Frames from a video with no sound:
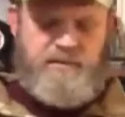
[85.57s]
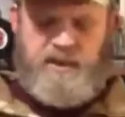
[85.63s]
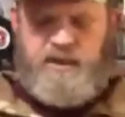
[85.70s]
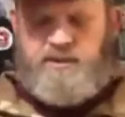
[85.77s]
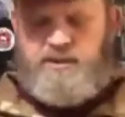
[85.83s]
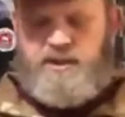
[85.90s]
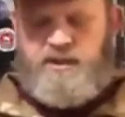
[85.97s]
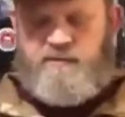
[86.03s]
to
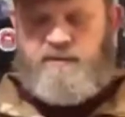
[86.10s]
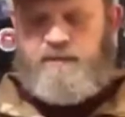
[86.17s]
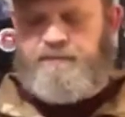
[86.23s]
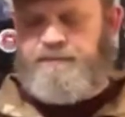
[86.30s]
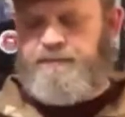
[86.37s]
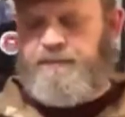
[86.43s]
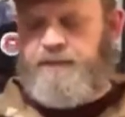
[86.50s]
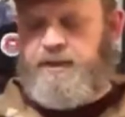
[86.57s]
make it safer.
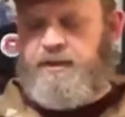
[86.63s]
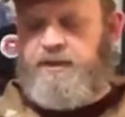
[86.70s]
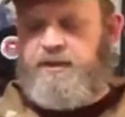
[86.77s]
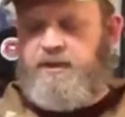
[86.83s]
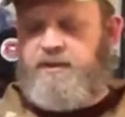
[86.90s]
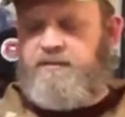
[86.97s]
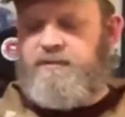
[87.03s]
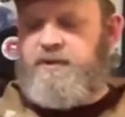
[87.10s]

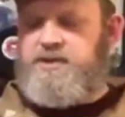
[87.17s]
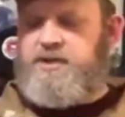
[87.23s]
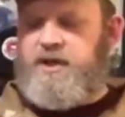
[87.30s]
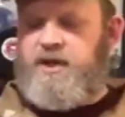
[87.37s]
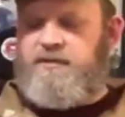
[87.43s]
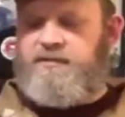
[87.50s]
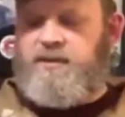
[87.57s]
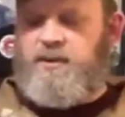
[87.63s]
First
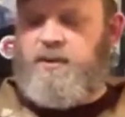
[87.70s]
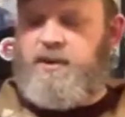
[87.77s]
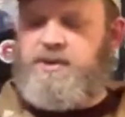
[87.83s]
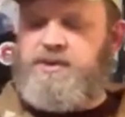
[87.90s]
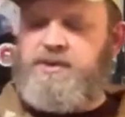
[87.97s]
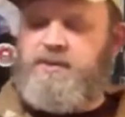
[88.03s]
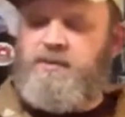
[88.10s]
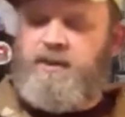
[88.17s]
off, of
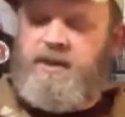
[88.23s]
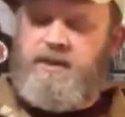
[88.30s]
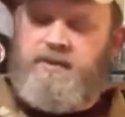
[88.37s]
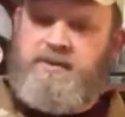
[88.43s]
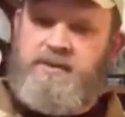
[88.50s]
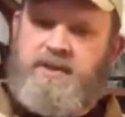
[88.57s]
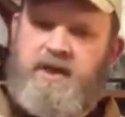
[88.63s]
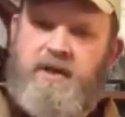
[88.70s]
course, we can
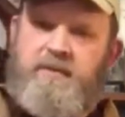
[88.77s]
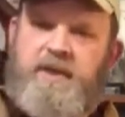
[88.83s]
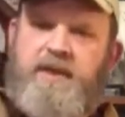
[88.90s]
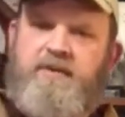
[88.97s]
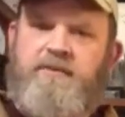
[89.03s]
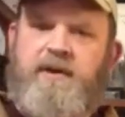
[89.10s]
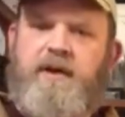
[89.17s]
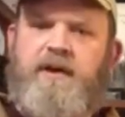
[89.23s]
use
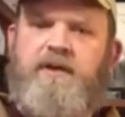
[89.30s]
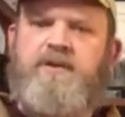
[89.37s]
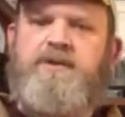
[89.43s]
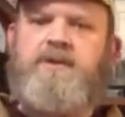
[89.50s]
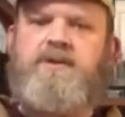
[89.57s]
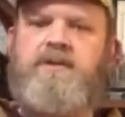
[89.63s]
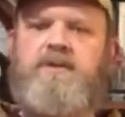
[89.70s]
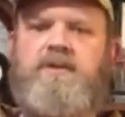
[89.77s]
dummy
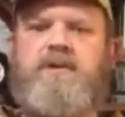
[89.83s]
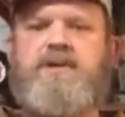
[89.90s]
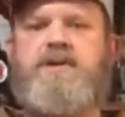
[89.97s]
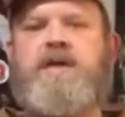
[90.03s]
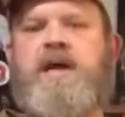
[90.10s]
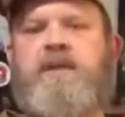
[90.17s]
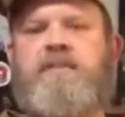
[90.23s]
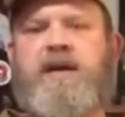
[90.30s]
rounds or
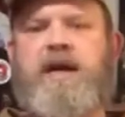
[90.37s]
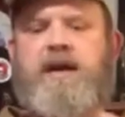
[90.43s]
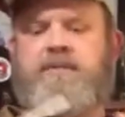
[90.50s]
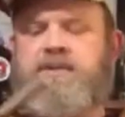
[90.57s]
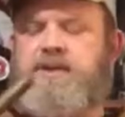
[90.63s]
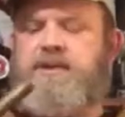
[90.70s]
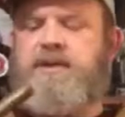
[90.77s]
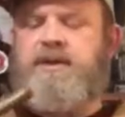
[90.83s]
snap
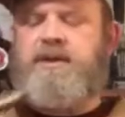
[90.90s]
caps.